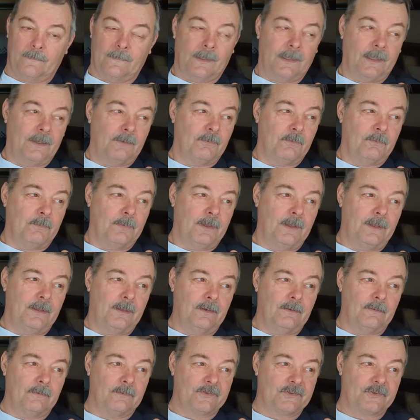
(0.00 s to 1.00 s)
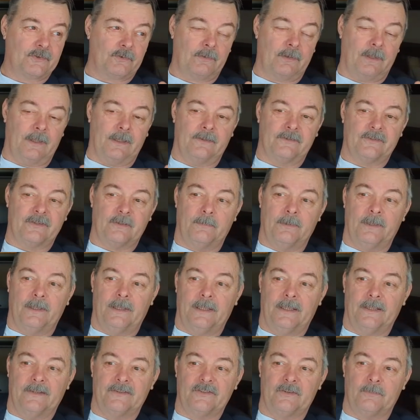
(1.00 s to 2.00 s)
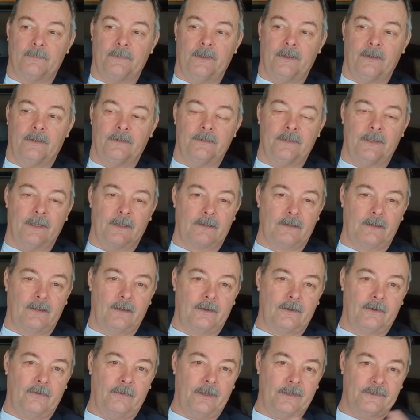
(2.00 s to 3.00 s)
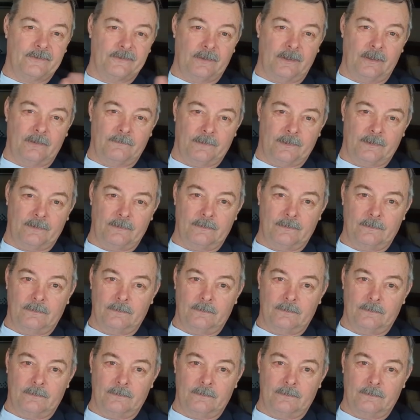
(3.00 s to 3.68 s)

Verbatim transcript: It would be, you know, sort of like somebody that gets to be on Dick Clark or Ed Sullivan.